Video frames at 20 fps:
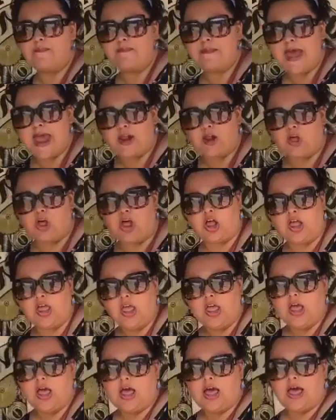metal
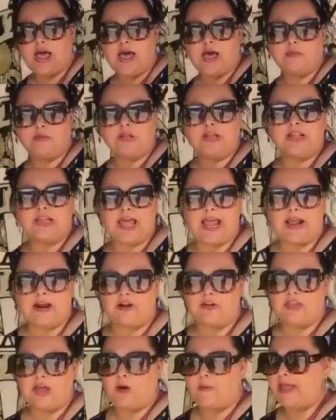
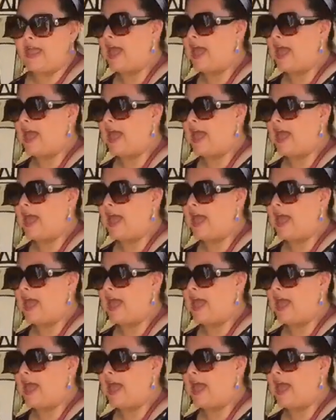glider that we